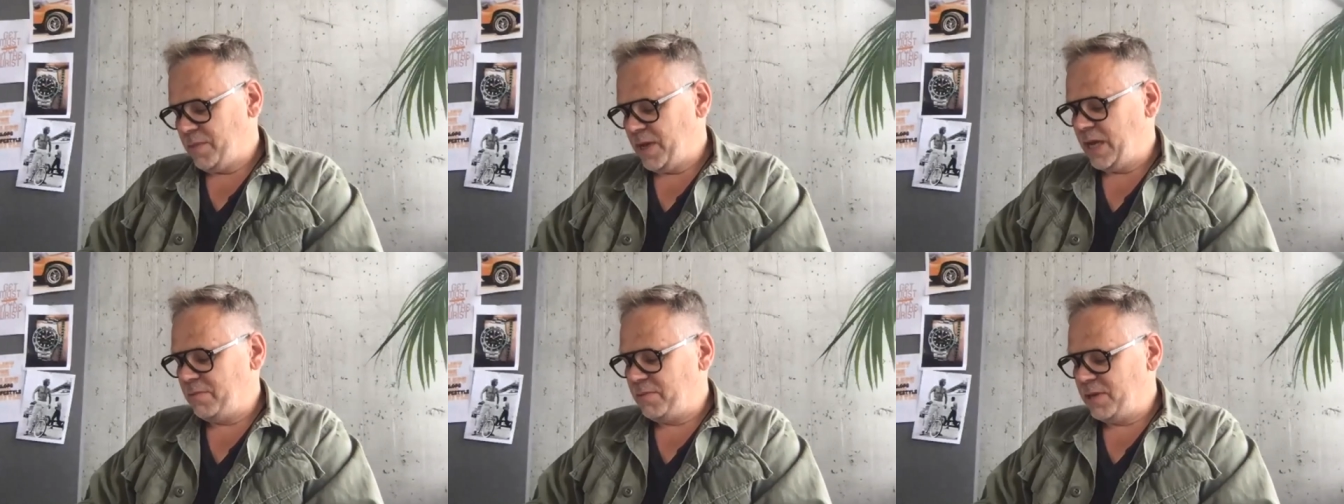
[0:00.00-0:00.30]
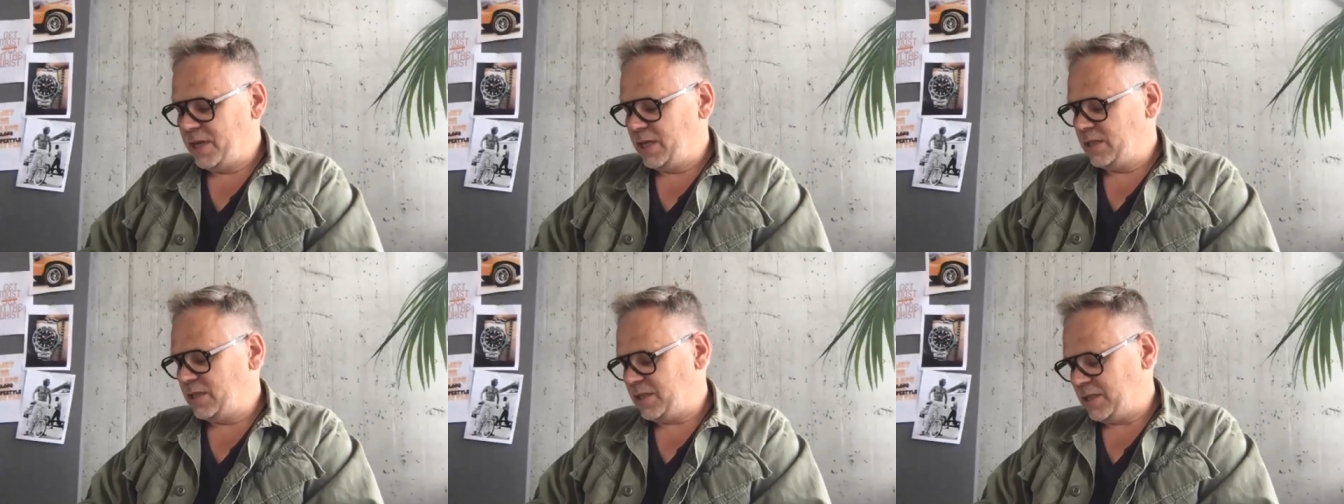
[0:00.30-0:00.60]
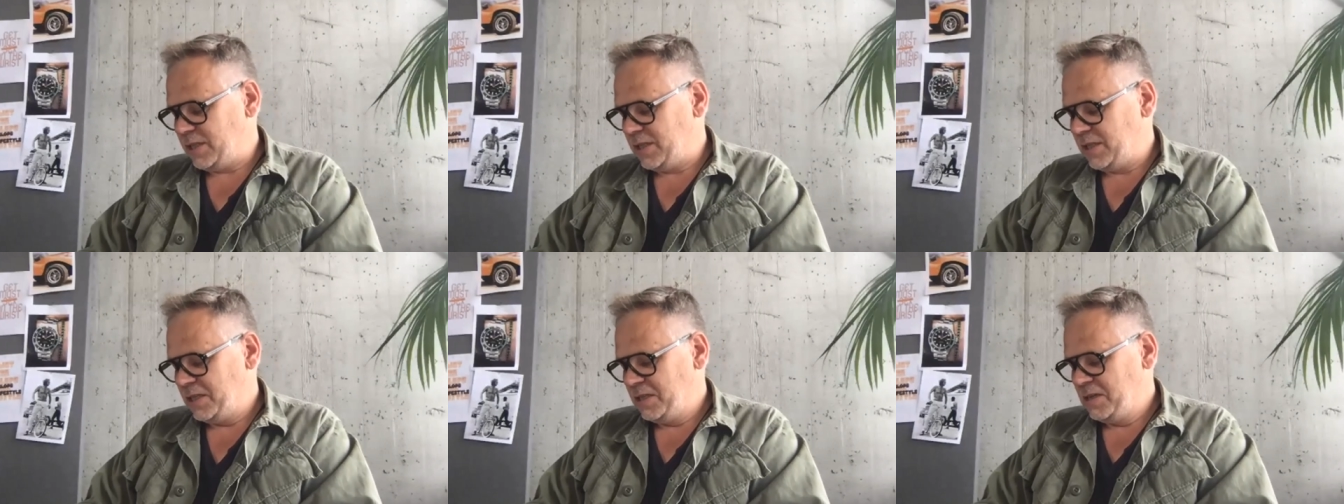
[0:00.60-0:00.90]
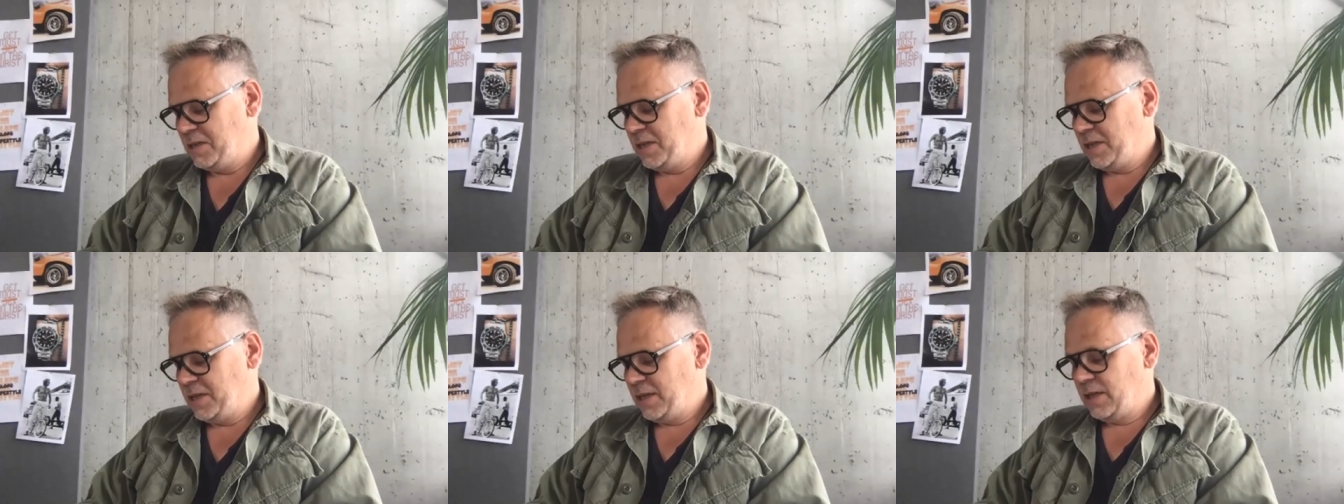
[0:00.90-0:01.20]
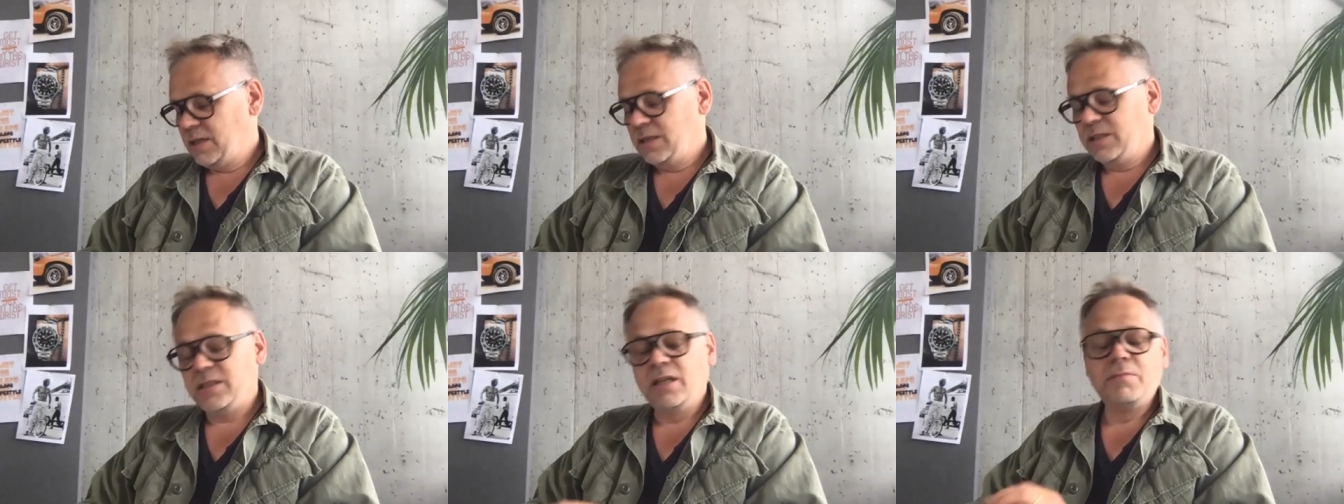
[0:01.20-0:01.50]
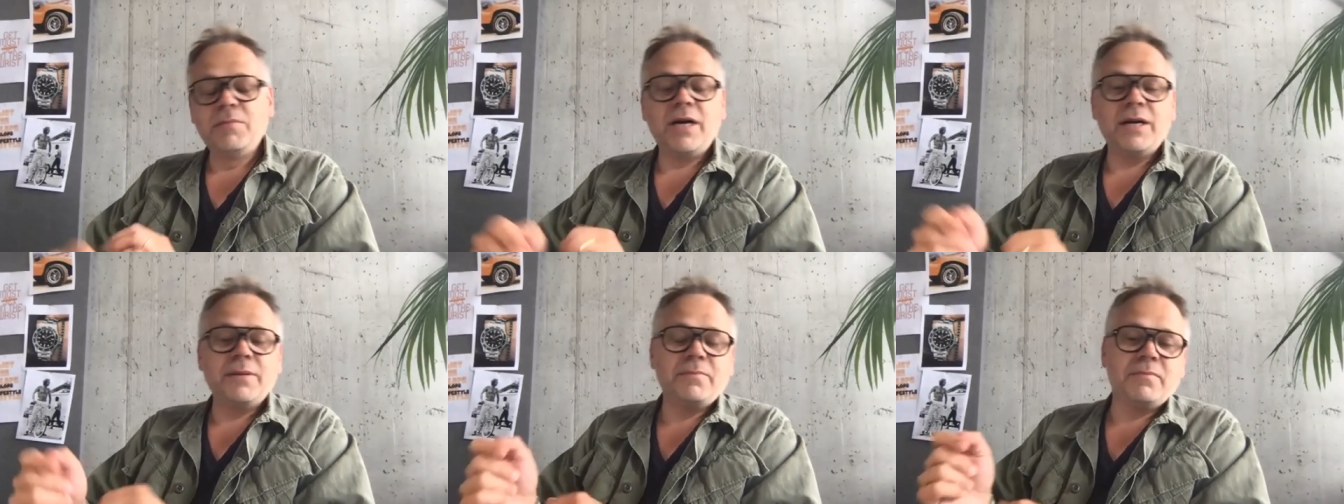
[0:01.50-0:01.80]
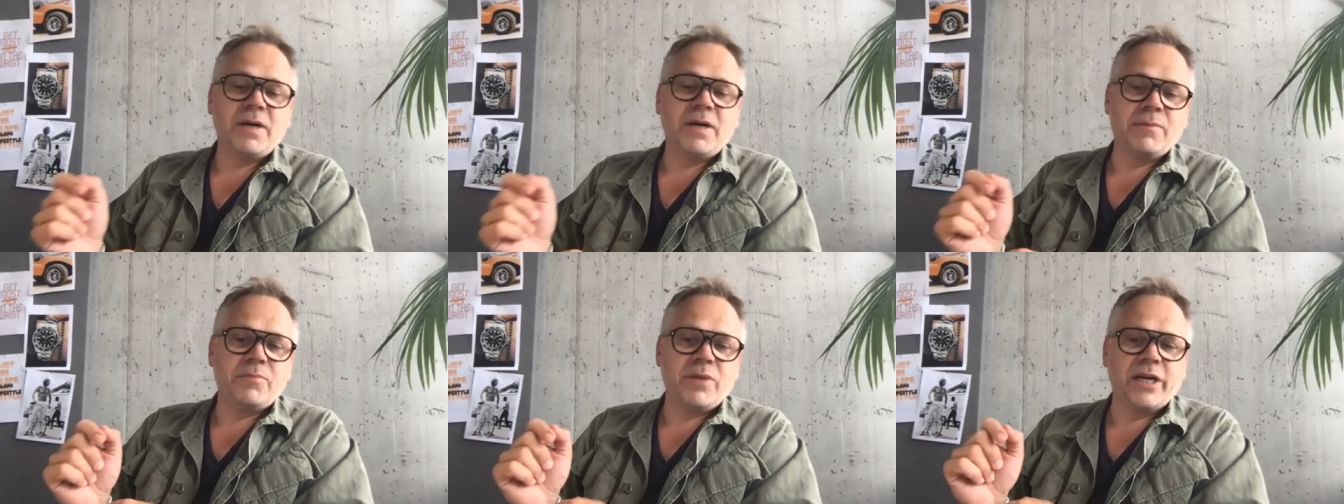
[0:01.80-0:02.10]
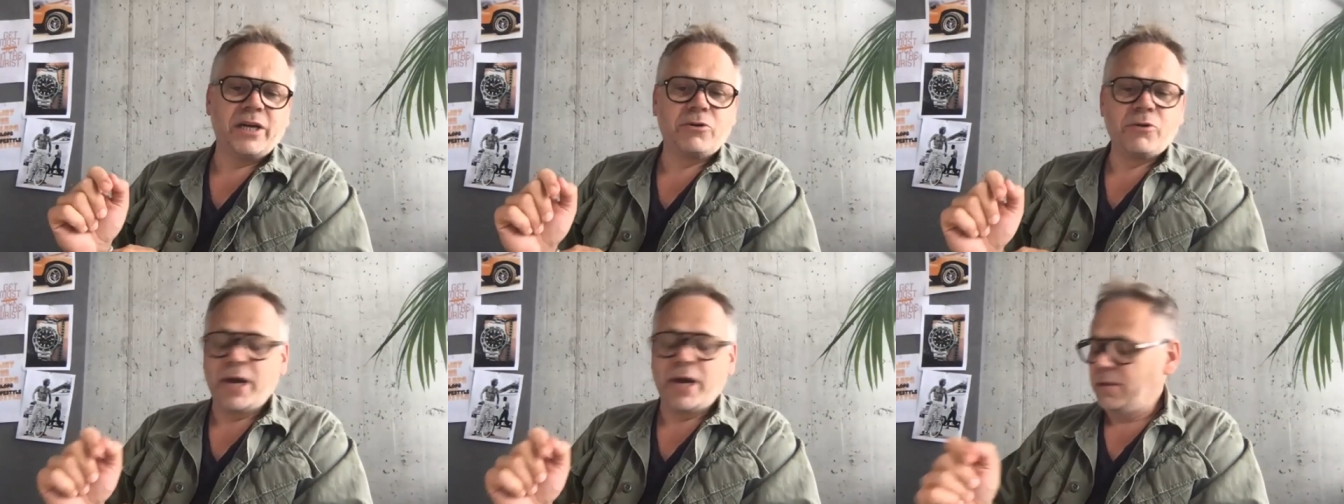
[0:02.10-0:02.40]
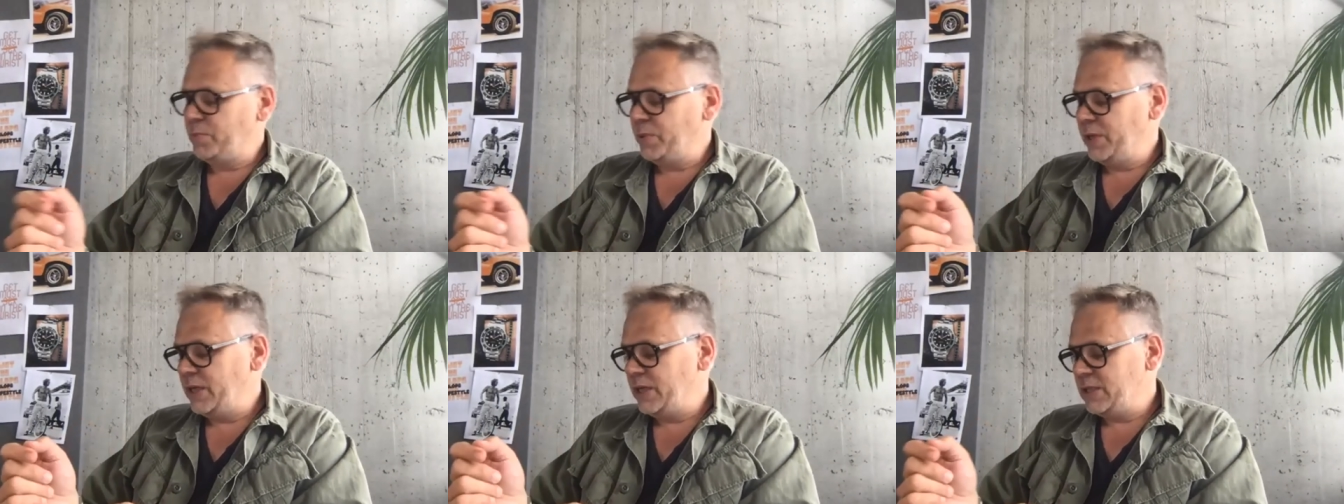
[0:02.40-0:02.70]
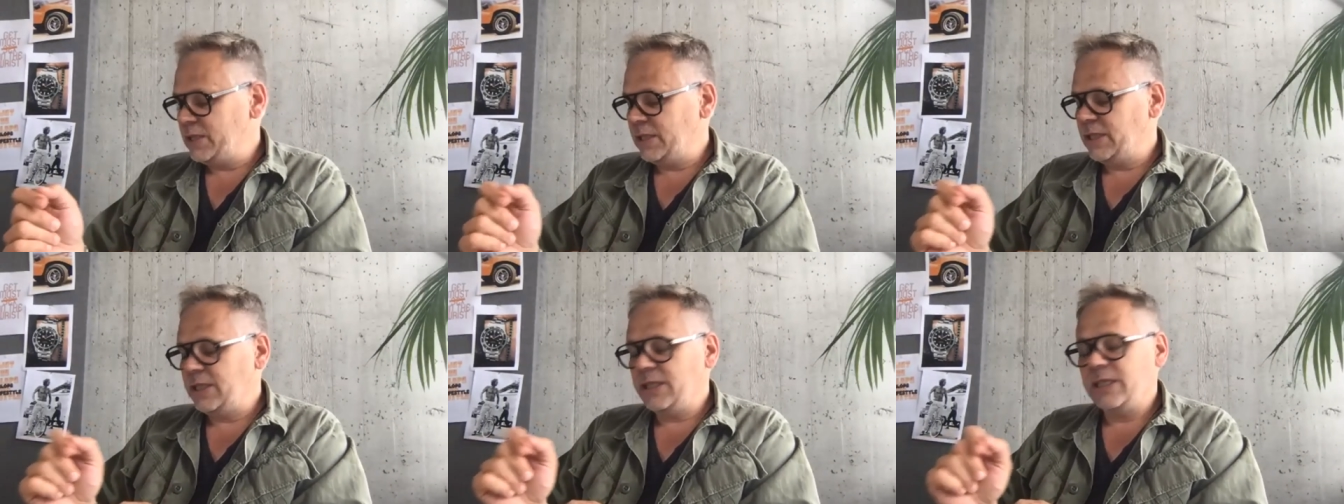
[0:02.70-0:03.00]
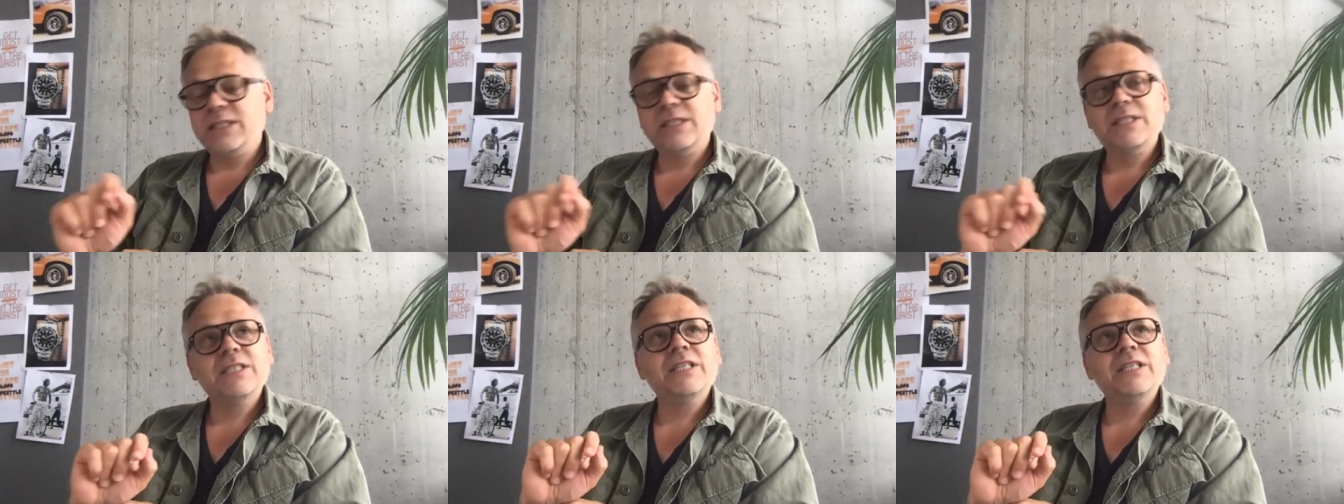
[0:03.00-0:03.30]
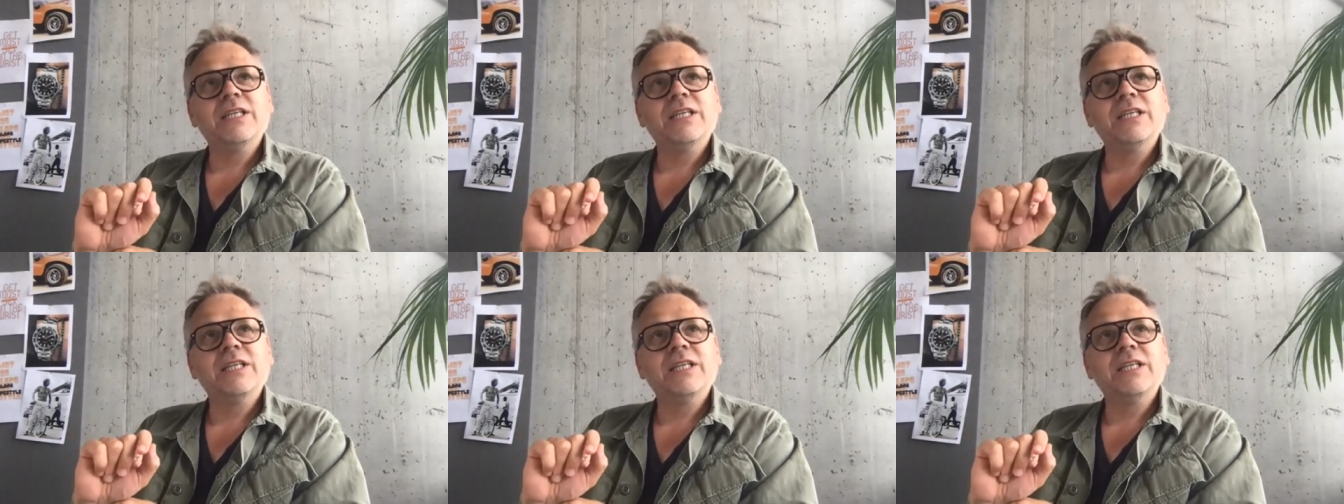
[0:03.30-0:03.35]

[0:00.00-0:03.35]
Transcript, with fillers: Maybe it's still my my, my grail piece. It is.